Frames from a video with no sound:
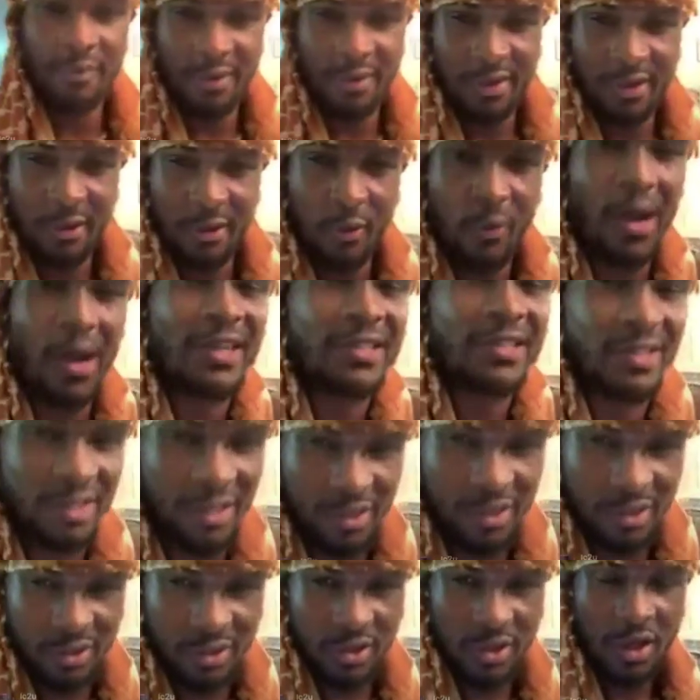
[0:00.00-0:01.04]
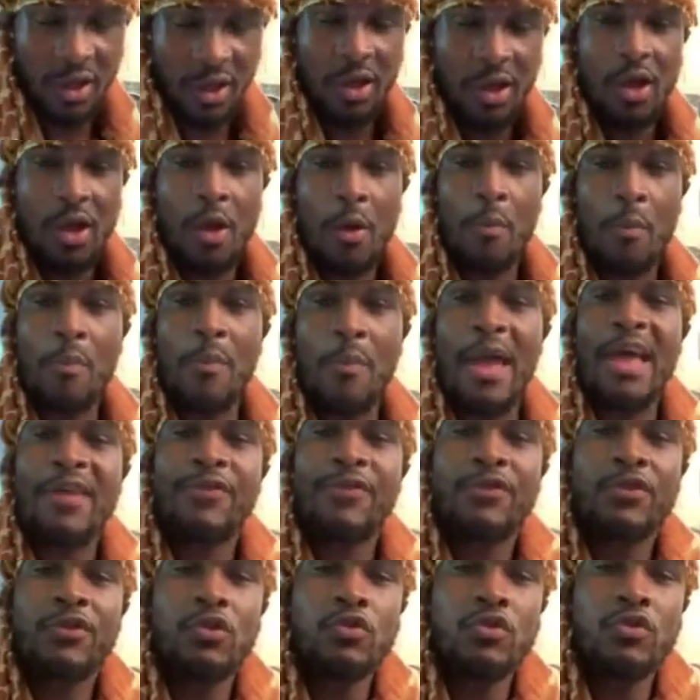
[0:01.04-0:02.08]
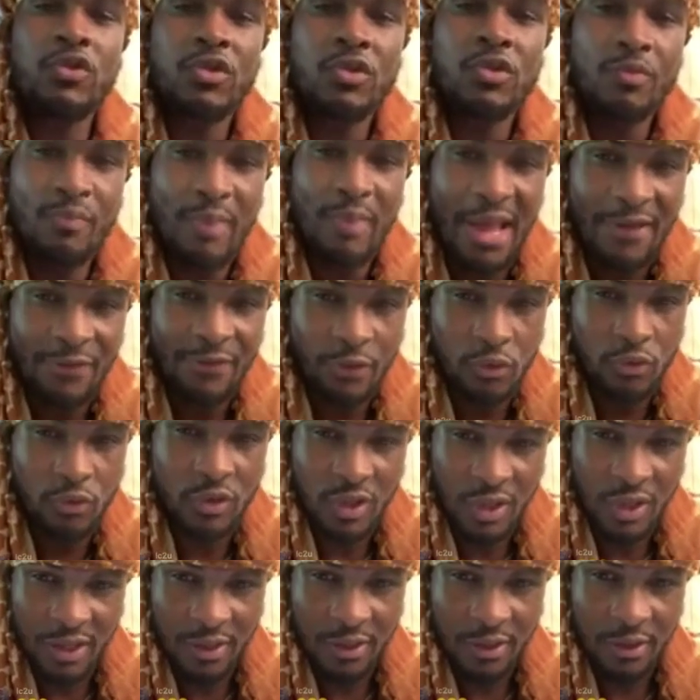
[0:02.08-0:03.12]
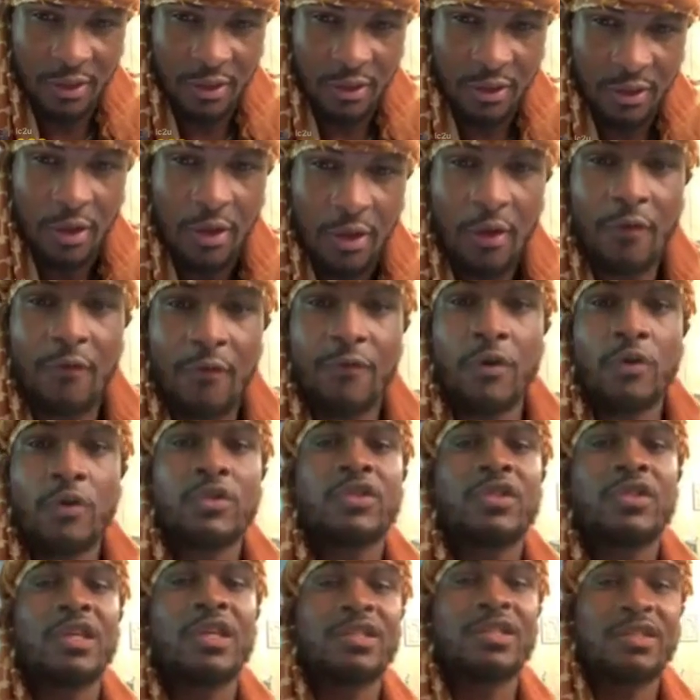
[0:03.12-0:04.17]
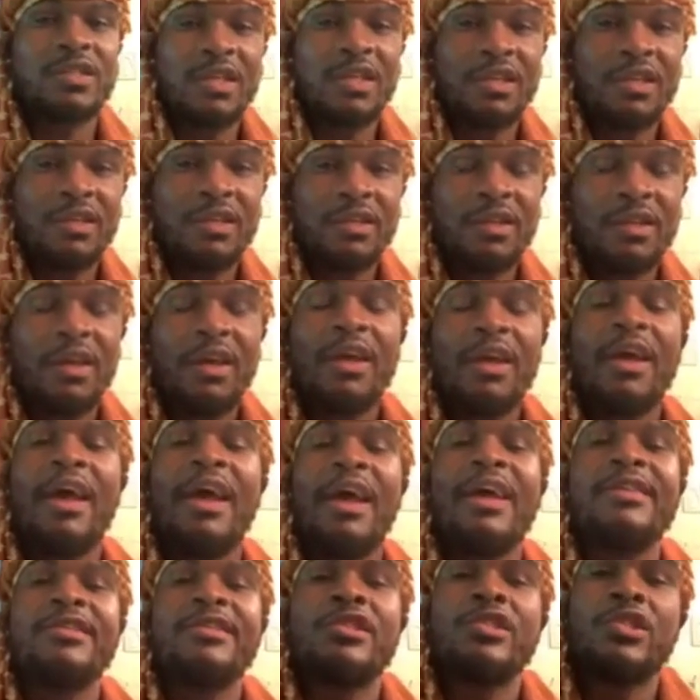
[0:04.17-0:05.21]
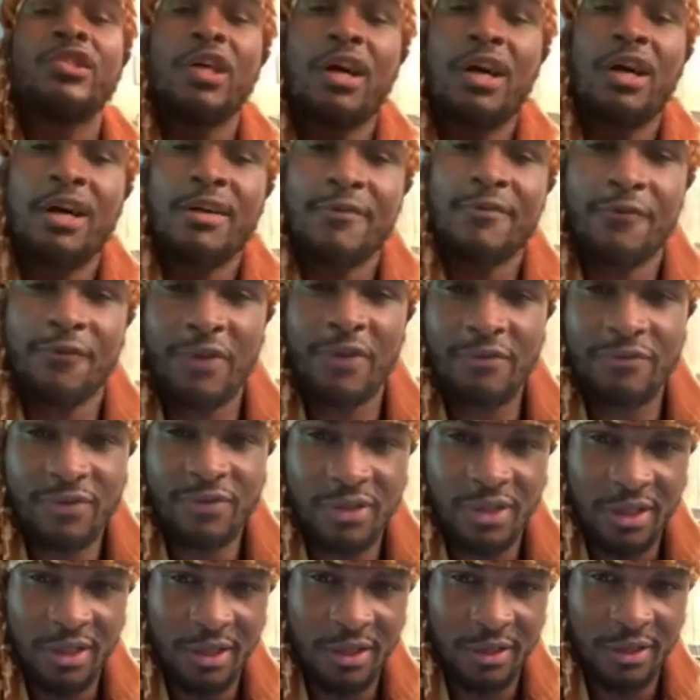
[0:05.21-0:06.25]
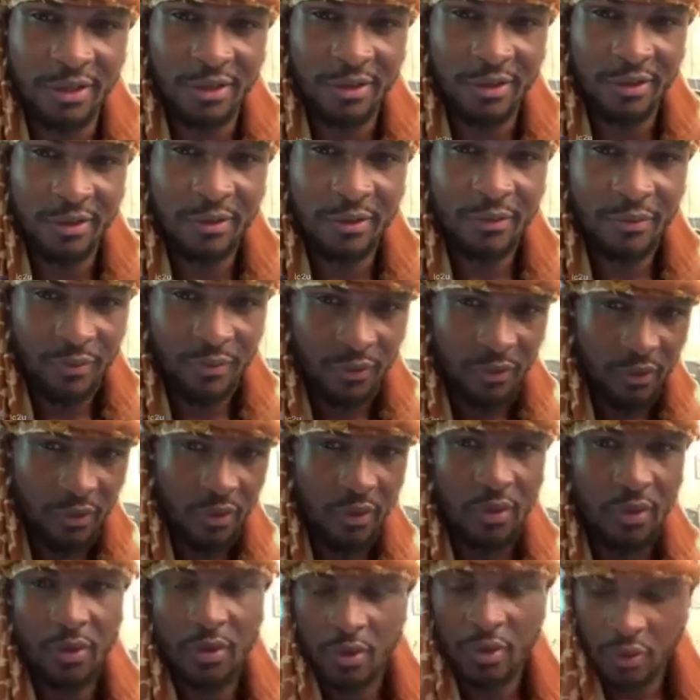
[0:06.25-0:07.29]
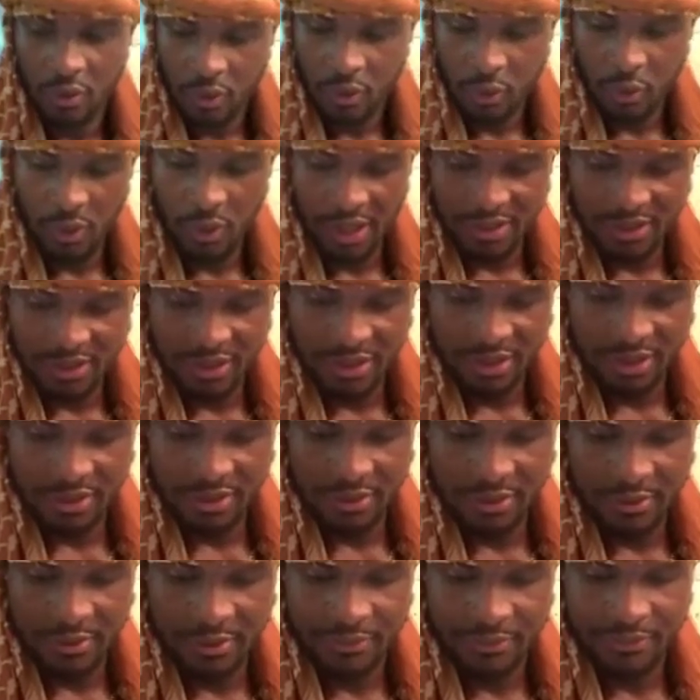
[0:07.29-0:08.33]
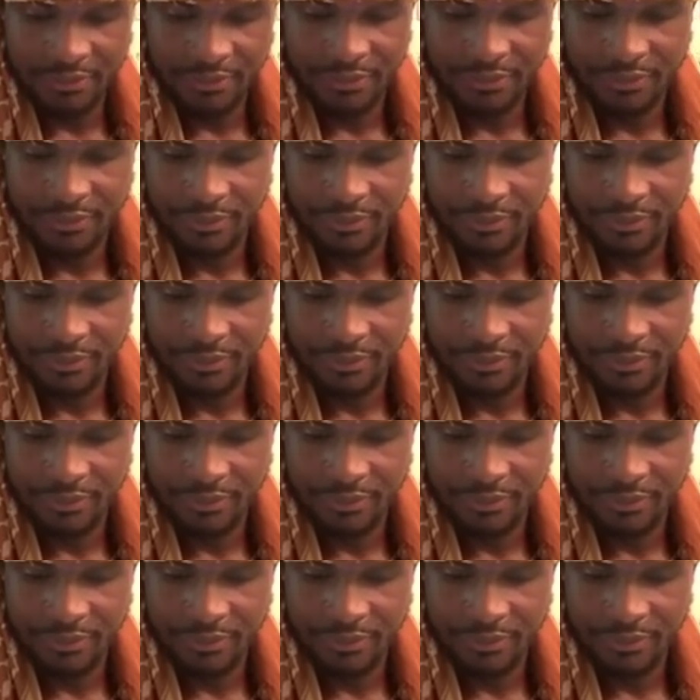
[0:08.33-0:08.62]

of them in there. Watch this. Matthew 10, verse 16, and John 15. Watch this.